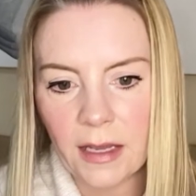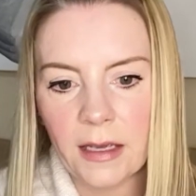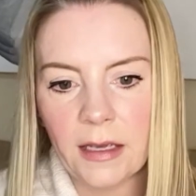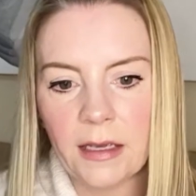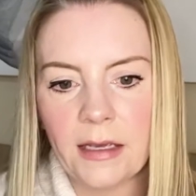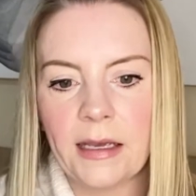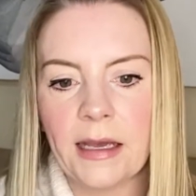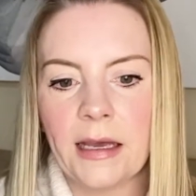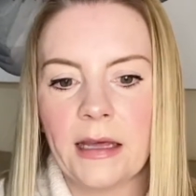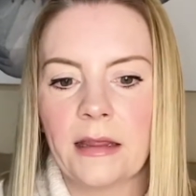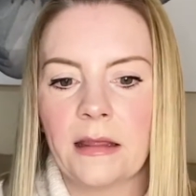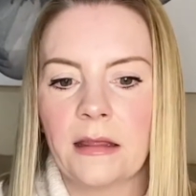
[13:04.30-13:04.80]

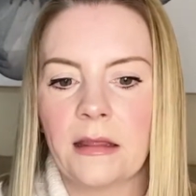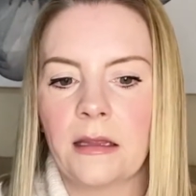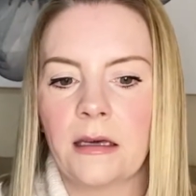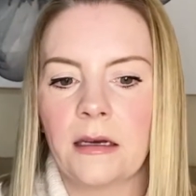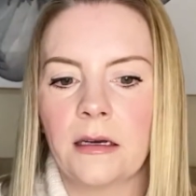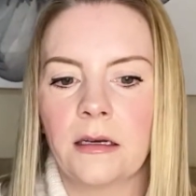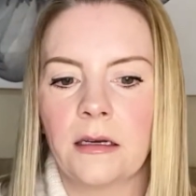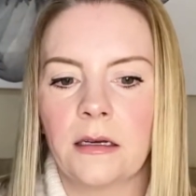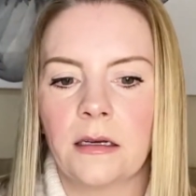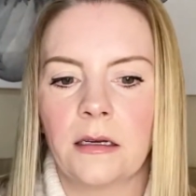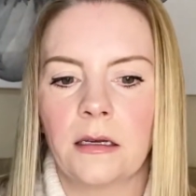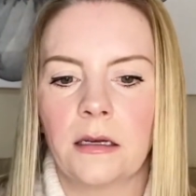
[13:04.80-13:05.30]
get
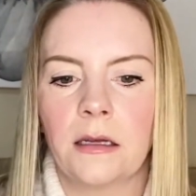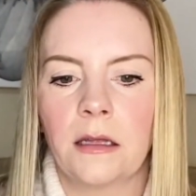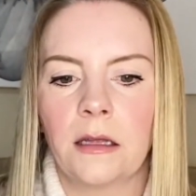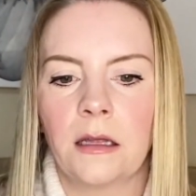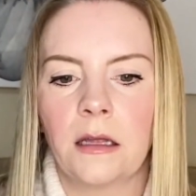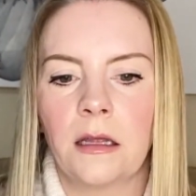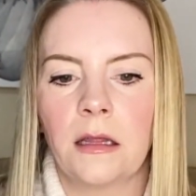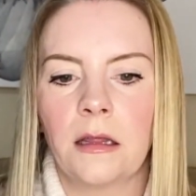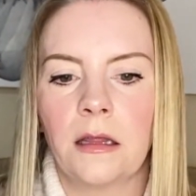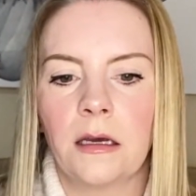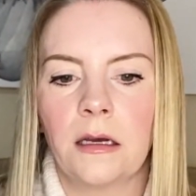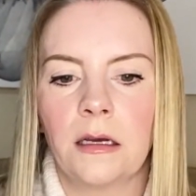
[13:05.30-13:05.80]
the
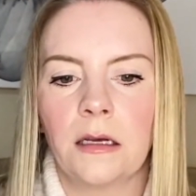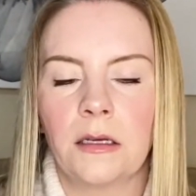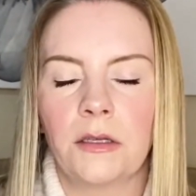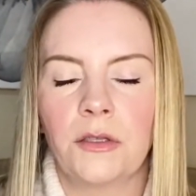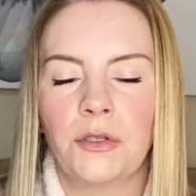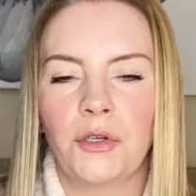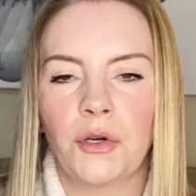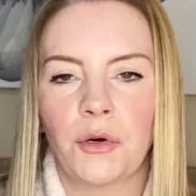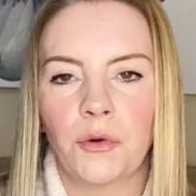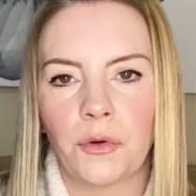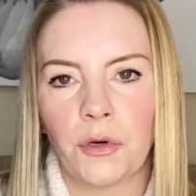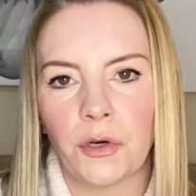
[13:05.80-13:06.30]

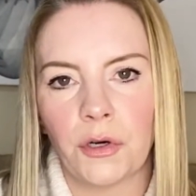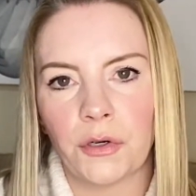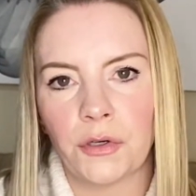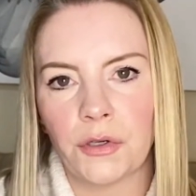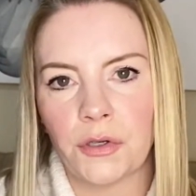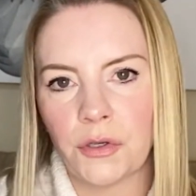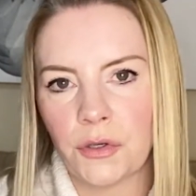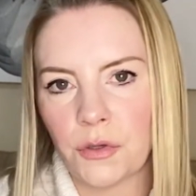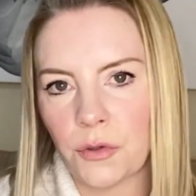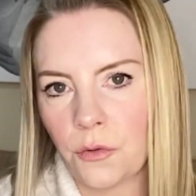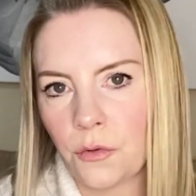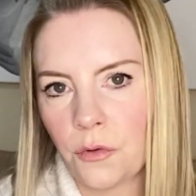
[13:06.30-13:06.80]
donor
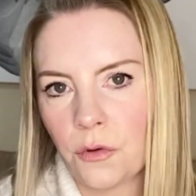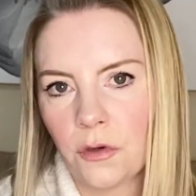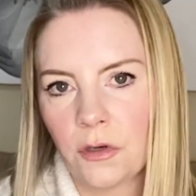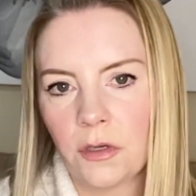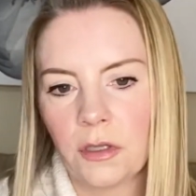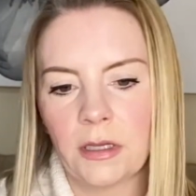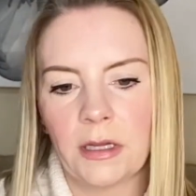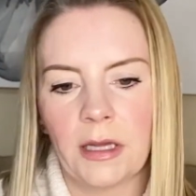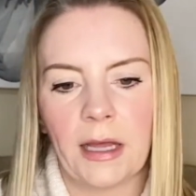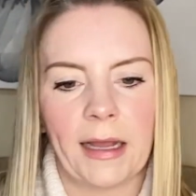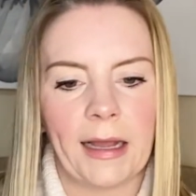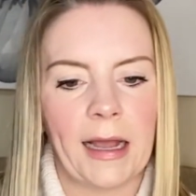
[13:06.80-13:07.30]
stool,
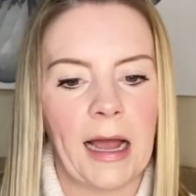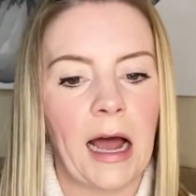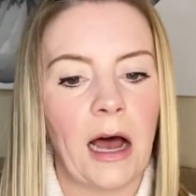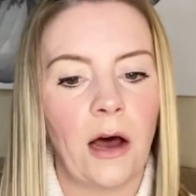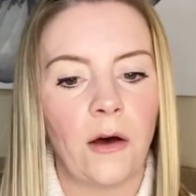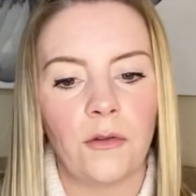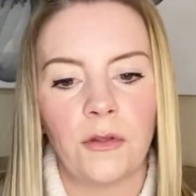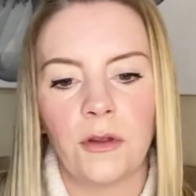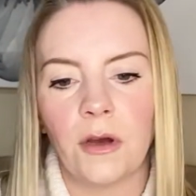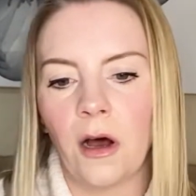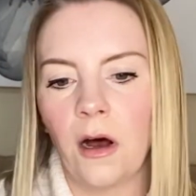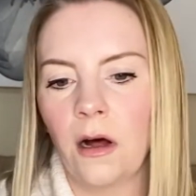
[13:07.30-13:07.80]
and like
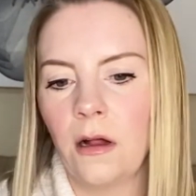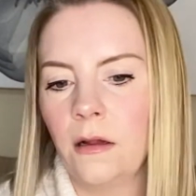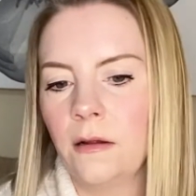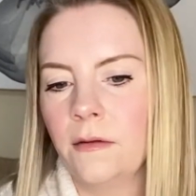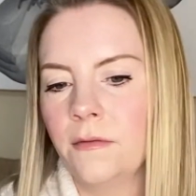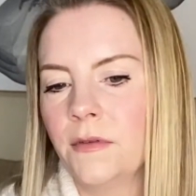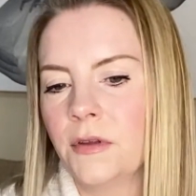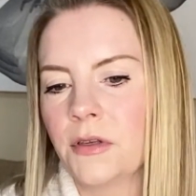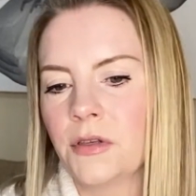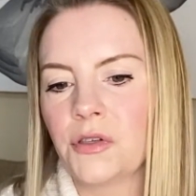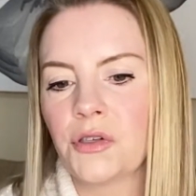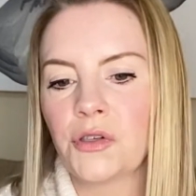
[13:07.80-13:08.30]
how all
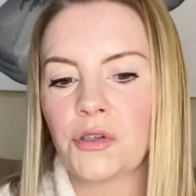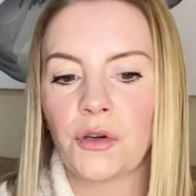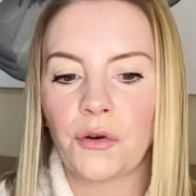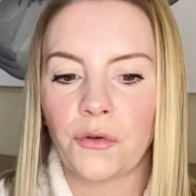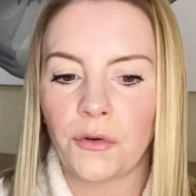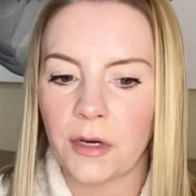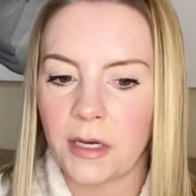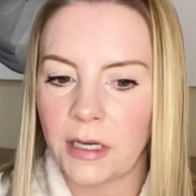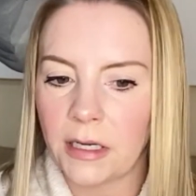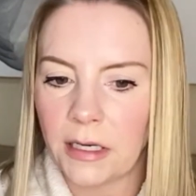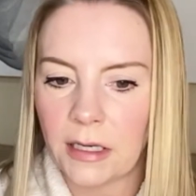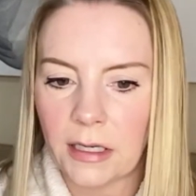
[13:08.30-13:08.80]
of the
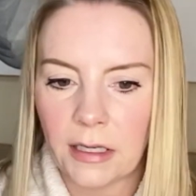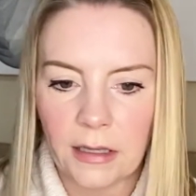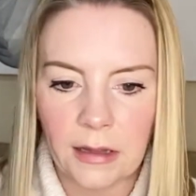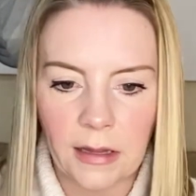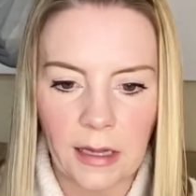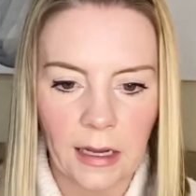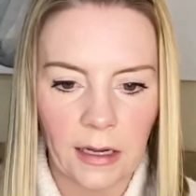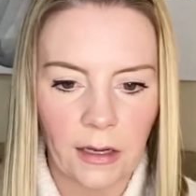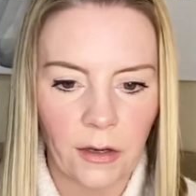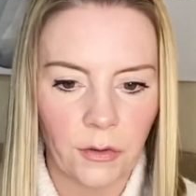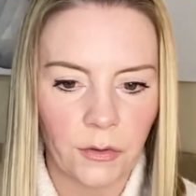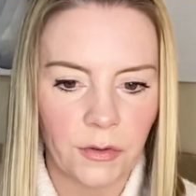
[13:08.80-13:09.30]
screening
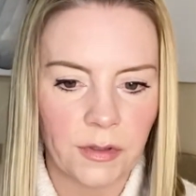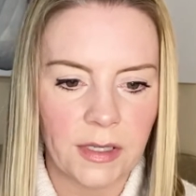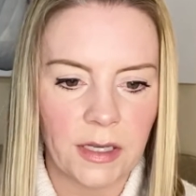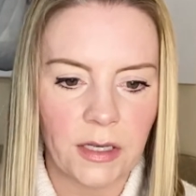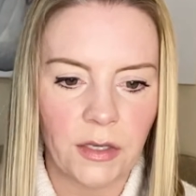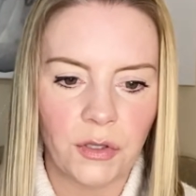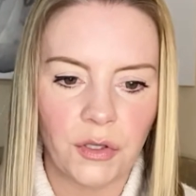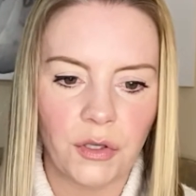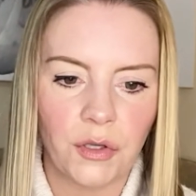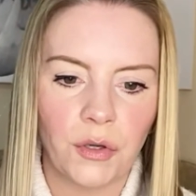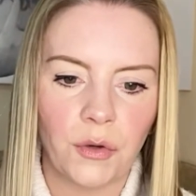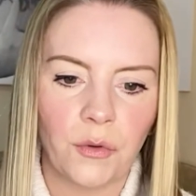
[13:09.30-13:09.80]
that goes
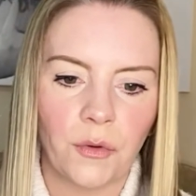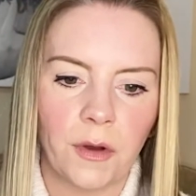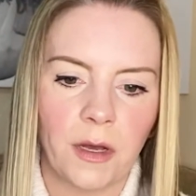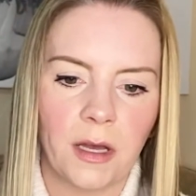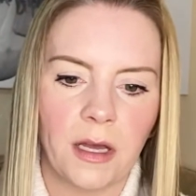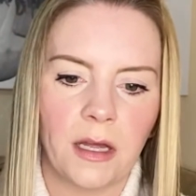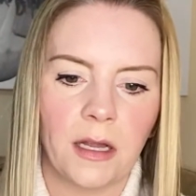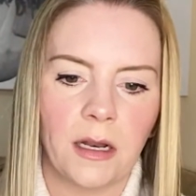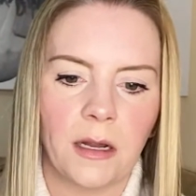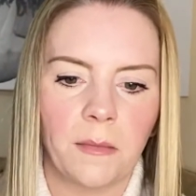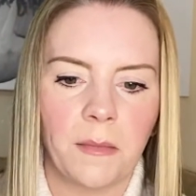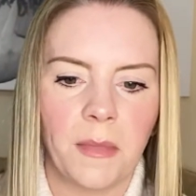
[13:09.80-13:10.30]
into
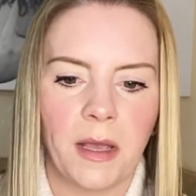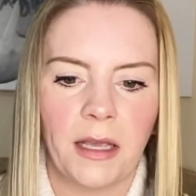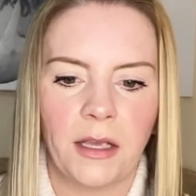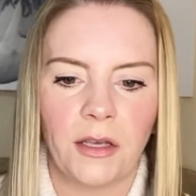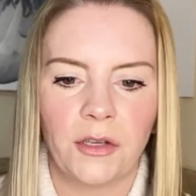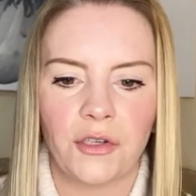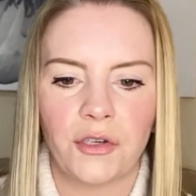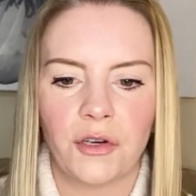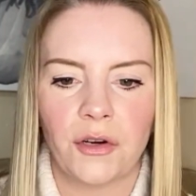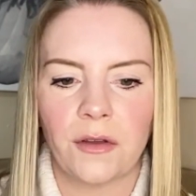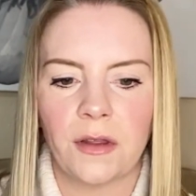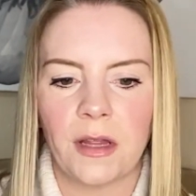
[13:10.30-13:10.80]
it and
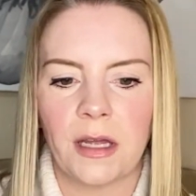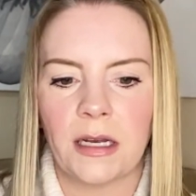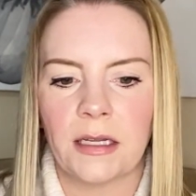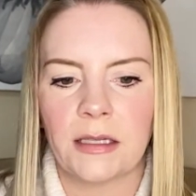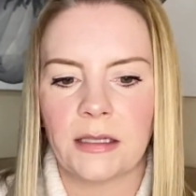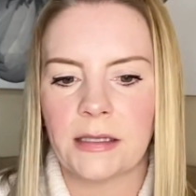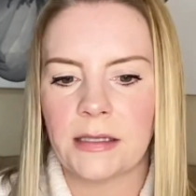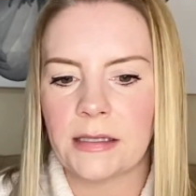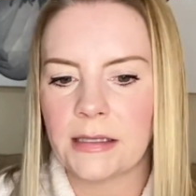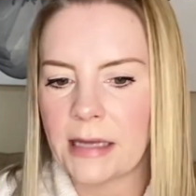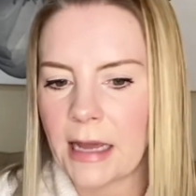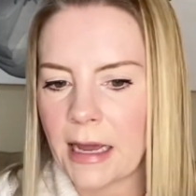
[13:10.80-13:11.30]
making sure that
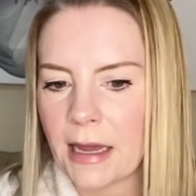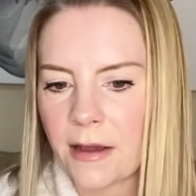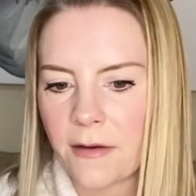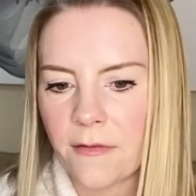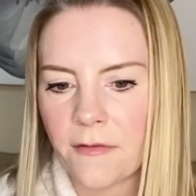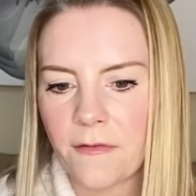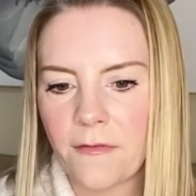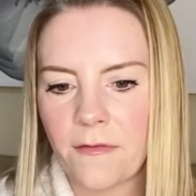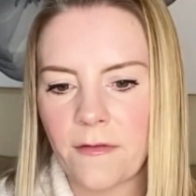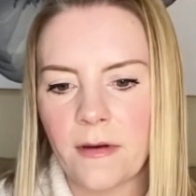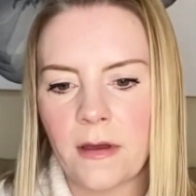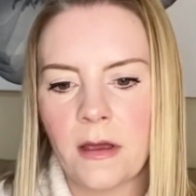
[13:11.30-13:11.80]
it's
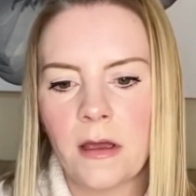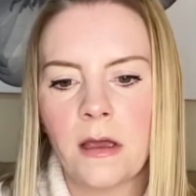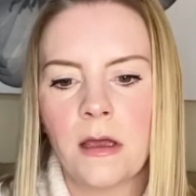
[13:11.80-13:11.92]
safe.